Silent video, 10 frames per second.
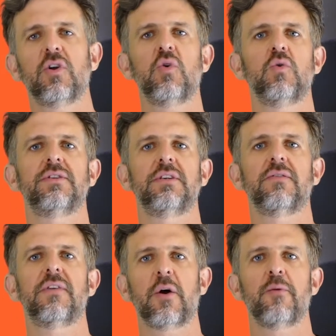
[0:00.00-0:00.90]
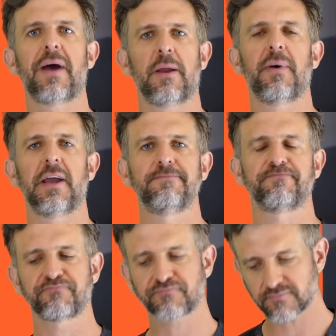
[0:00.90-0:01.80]
causes of lower back pain.
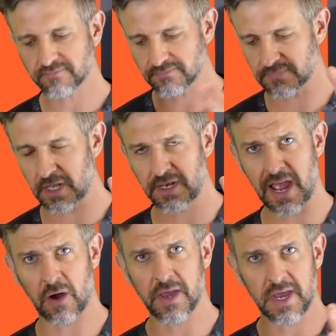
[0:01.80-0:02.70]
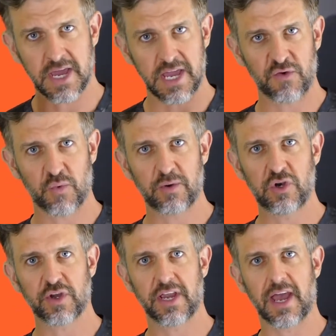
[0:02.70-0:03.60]
Now, if we were
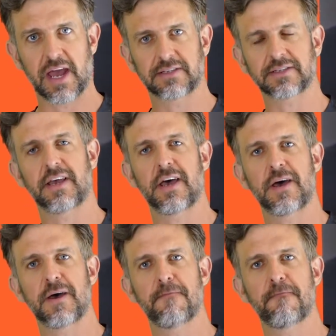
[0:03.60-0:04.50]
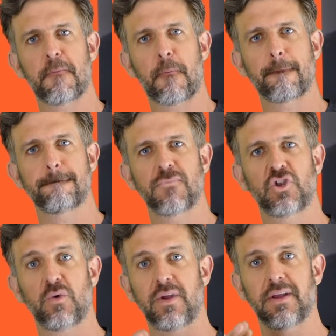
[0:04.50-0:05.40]
looking at
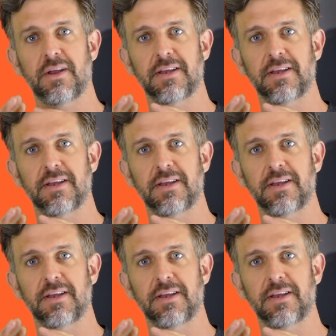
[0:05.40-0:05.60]
doing